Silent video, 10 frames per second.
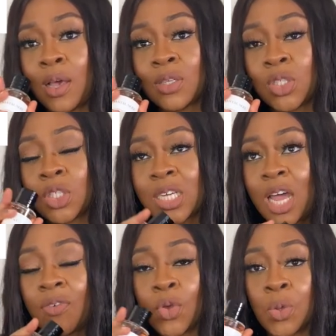
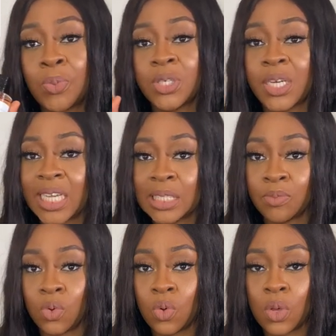Shaghaf Oud projects
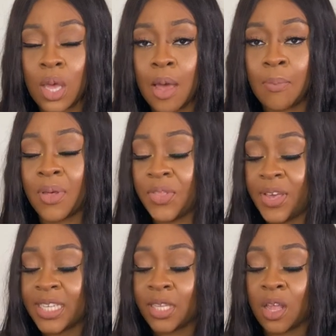more, but
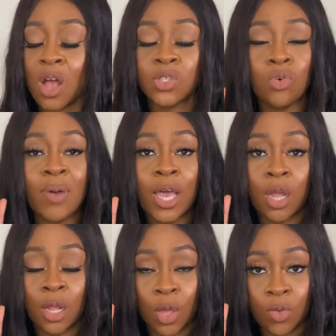this lasts on my
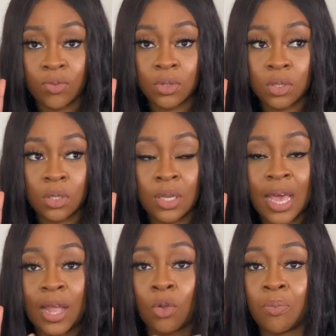clothes
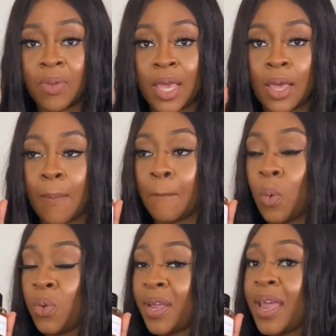and on me
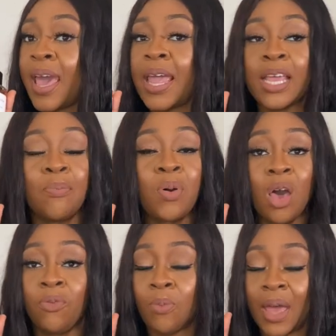more than any
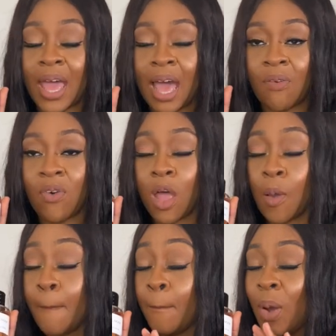perfume I have.
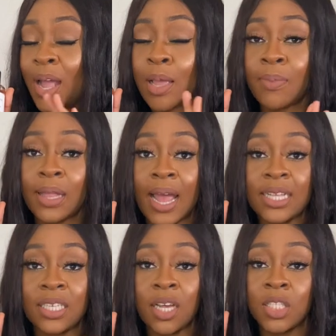And I'm
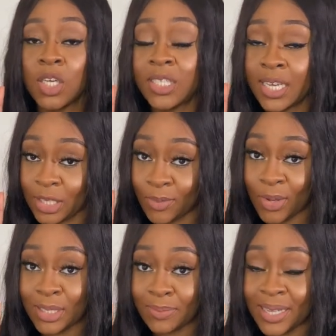glad it does because it is the
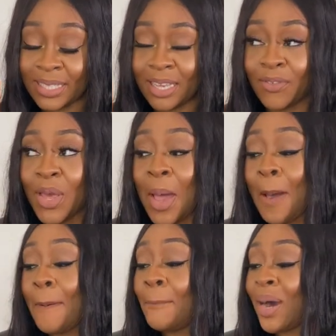most expensive,
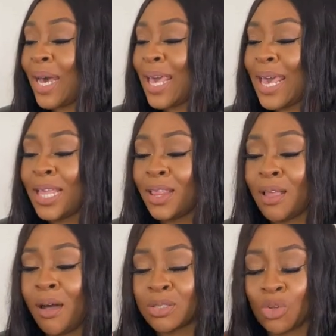but it
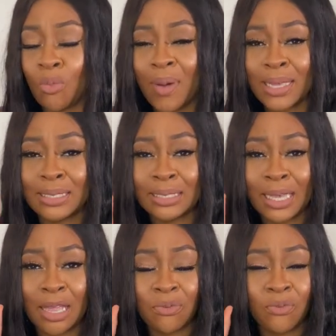lasts on my
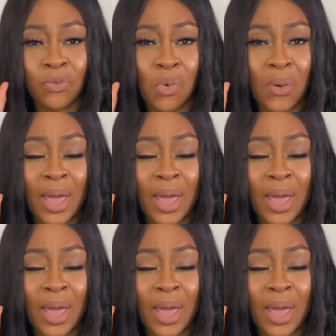skin for